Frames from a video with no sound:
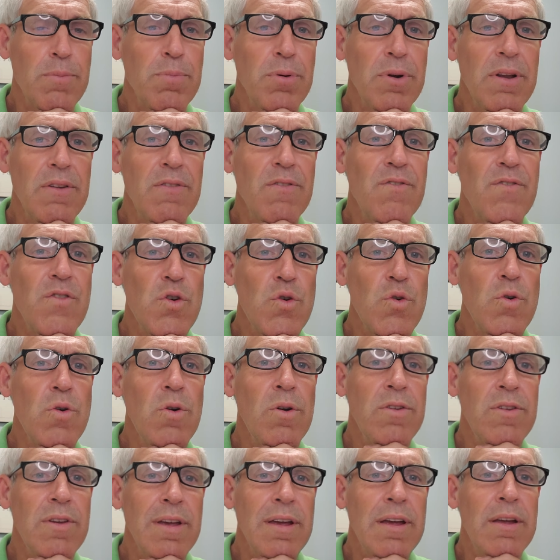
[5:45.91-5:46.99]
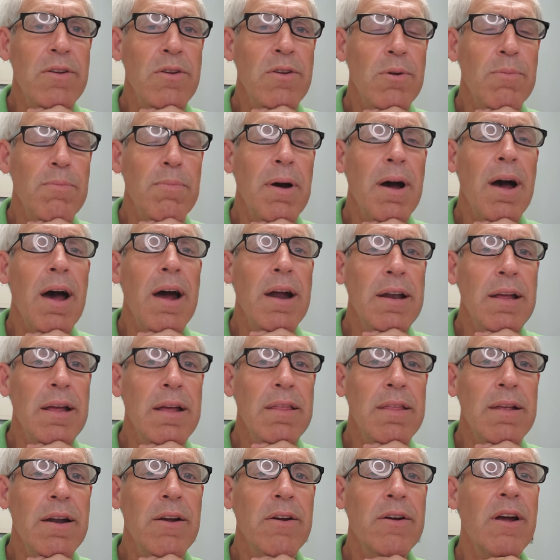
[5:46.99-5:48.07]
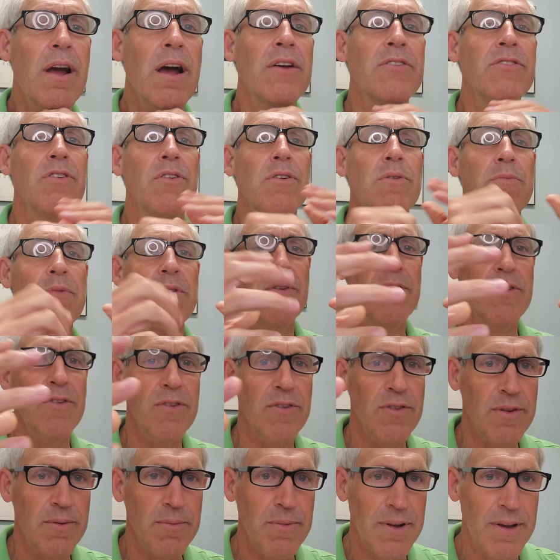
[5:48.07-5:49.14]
putting foods in your body that are causing your immune system